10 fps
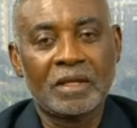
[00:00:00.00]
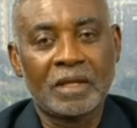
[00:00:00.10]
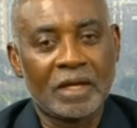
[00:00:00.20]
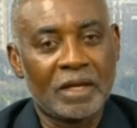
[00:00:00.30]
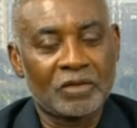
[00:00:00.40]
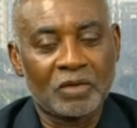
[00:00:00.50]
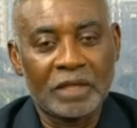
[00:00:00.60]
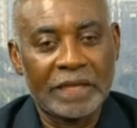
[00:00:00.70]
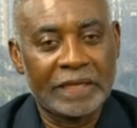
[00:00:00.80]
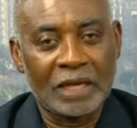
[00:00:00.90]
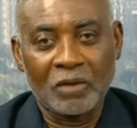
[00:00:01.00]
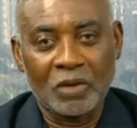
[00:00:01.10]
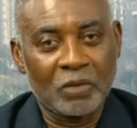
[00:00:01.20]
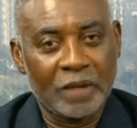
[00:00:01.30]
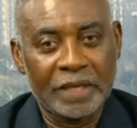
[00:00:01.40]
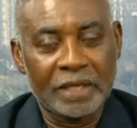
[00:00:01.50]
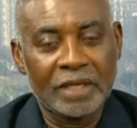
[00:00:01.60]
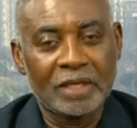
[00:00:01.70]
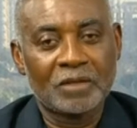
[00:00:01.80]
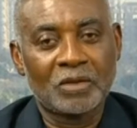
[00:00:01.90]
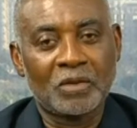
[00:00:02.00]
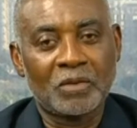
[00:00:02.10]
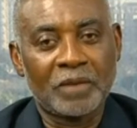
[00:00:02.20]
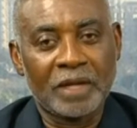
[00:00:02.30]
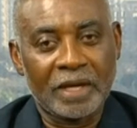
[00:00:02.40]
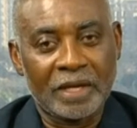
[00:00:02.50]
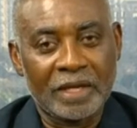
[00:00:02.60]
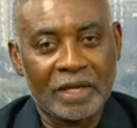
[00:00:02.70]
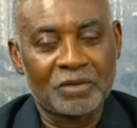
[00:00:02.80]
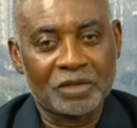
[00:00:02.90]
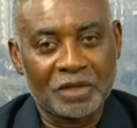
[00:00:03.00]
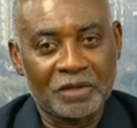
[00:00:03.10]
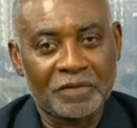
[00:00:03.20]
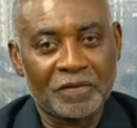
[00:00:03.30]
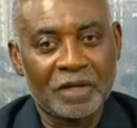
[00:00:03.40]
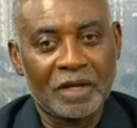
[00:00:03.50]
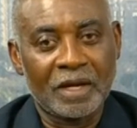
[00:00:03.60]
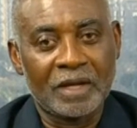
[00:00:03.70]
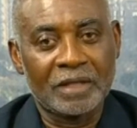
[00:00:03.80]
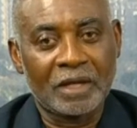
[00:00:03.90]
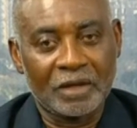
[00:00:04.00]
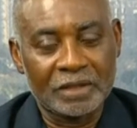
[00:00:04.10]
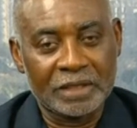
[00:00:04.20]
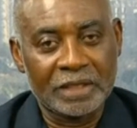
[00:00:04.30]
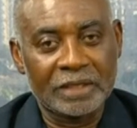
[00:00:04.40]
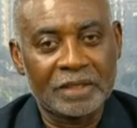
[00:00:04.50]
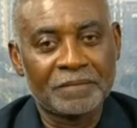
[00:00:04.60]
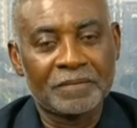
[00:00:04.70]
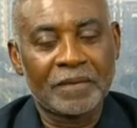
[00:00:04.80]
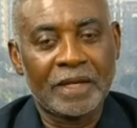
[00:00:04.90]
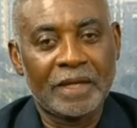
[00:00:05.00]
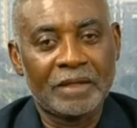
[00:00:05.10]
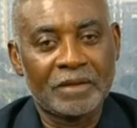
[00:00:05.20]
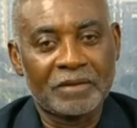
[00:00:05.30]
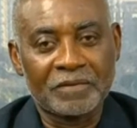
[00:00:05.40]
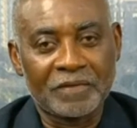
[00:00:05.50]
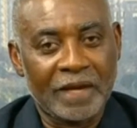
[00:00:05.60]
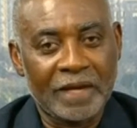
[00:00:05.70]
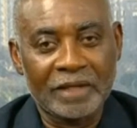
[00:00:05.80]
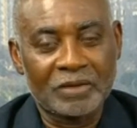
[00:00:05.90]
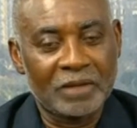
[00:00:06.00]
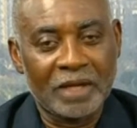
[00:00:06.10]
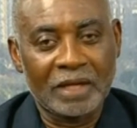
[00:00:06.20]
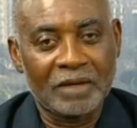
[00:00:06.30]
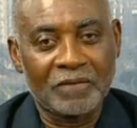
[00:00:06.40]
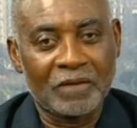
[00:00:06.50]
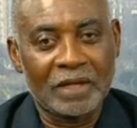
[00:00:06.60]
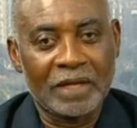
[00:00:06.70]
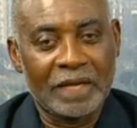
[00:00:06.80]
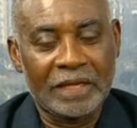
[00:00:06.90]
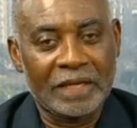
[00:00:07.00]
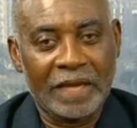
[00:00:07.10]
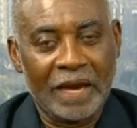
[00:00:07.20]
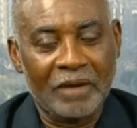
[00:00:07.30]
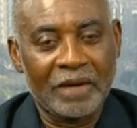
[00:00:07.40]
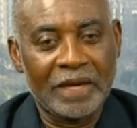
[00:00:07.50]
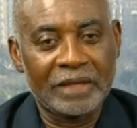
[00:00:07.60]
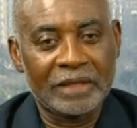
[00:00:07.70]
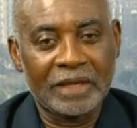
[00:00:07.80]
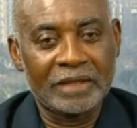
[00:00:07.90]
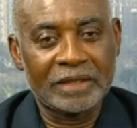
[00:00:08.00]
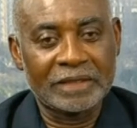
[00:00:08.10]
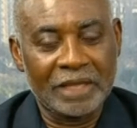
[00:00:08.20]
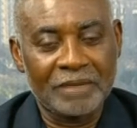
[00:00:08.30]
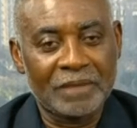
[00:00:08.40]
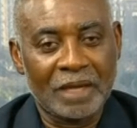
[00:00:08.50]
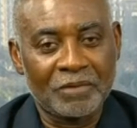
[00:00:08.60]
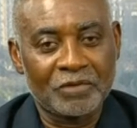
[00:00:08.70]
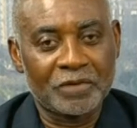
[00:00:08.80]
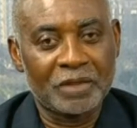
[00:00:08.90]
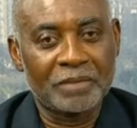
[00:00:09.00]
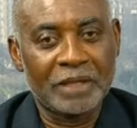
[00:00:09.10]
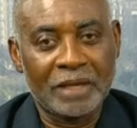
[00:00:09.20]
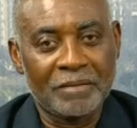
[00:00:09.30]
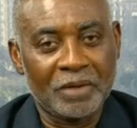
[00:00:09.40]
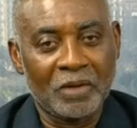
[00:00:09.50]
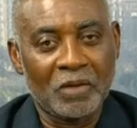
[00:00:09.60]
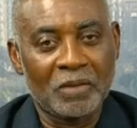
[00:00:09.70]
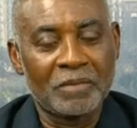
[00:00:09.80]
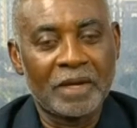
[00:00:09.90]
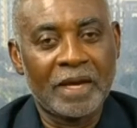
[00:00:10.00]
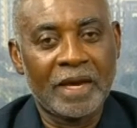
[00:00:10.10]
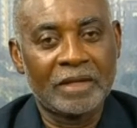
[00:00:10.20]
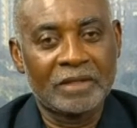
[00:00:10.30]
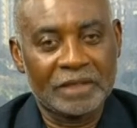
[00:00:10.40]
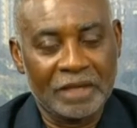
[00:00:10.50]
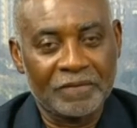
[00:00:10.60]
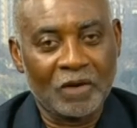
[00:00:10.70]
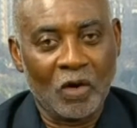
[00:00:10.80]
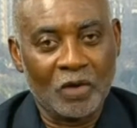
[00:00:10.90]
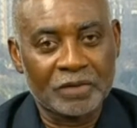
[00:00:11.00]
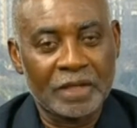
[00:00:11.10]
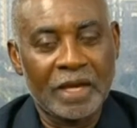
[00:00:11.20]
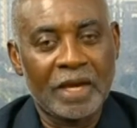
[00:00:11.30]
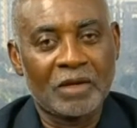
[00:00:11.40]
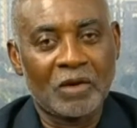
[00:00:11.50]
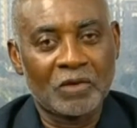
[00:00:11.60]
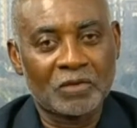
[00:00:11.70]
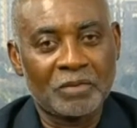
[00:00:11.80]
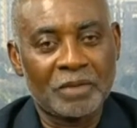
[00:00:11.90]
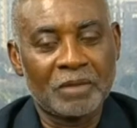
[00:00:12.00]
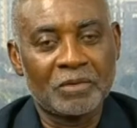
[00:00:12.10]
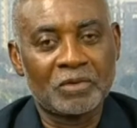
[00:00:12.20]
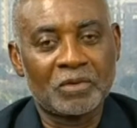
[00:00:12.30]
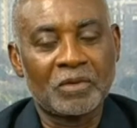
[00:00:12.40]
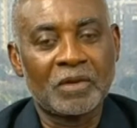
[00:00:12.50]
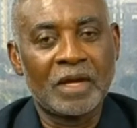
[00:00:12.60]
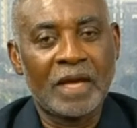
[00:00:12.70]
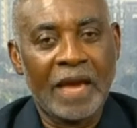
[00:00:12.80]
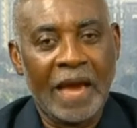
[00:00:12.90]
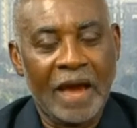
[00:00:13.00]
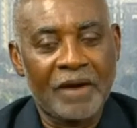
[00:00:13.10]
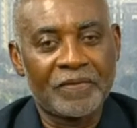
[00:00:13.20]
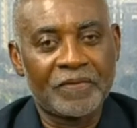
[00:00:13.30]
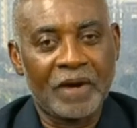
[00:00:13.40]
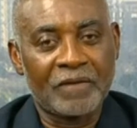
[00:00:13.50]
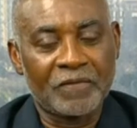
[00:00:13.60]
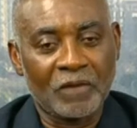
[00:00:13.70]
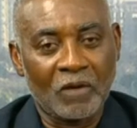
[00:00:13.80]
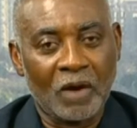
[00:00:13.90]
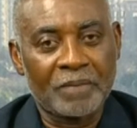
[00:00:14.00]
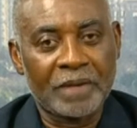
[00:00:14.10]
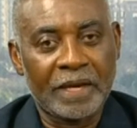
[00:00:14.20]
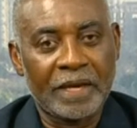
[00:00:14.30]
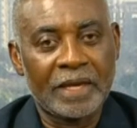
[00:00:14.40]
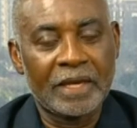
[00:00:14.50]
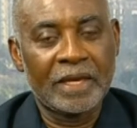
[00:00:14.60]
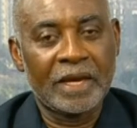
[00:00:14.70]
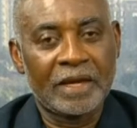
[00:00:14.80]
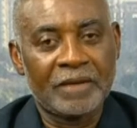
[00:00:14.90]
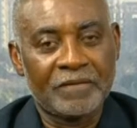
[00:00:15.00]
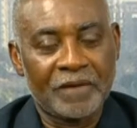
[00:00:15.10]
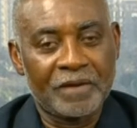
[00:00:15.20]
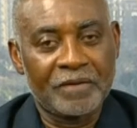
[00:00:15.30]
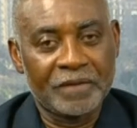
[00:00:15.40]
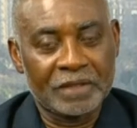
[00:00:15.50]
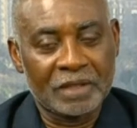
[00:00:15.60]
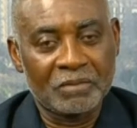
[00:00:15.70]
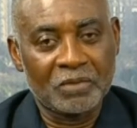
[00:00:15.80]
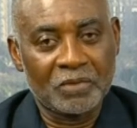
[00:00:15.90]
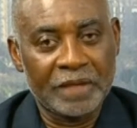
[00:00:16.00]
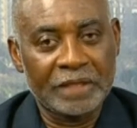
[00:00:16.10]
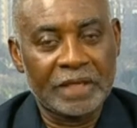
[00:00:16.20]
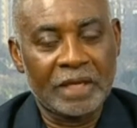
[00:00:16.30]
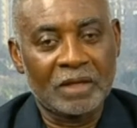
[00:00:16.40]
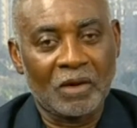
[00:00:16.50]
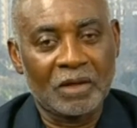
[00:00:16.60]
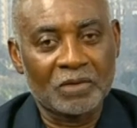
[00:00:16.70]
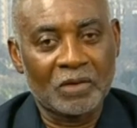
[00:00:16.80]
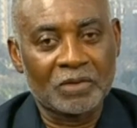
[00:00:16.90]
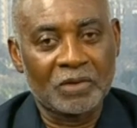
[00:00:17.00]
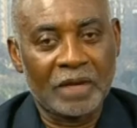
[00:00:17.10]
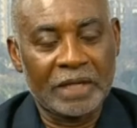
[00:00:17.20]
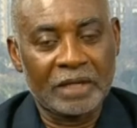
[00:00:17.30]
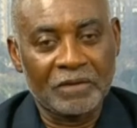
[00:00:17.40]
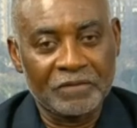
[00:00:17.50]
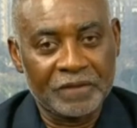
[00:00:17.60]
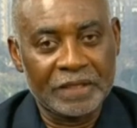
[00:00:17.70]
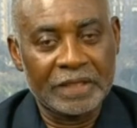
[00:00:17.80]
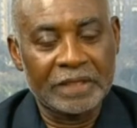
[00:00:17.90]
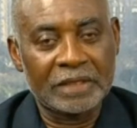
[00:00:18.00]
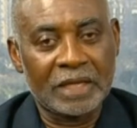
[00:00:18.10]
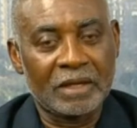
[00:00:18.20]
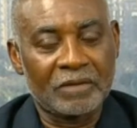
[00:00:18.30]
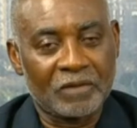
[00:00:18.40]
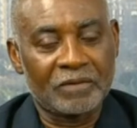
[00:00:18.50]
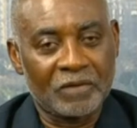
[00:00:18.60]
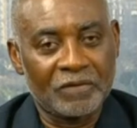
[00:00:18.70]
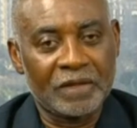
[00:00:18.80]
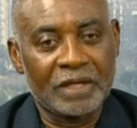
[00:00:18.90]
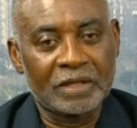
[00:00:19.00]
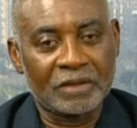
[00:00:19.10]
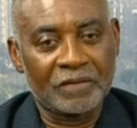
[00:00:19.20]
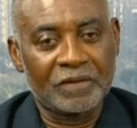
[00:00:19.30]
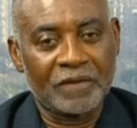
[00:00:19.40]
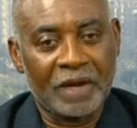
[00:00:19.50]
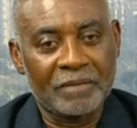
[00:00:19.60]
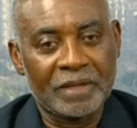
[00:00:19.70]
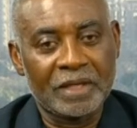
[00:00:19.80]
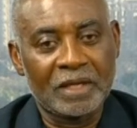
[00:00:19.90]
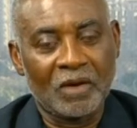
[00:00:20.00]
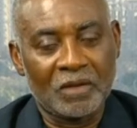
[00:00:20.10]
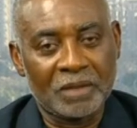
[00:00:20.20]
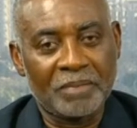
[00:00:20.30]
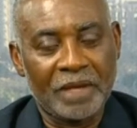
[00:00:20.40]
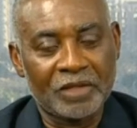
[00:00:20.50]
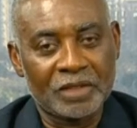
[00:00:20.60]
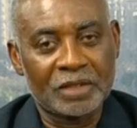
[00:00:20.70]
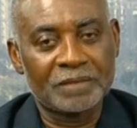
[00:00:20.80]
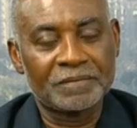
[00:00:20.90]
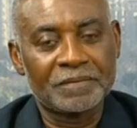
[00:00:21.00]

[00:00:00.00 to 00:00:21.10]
Ghana is only an hour away. So we are here to serve the continent. And you can fly to Ghana in an hour and get the same type of treatment and be home and save costs and also be able to have follow-up care at a very reasonable rate and also at a convenience of the family or the patient.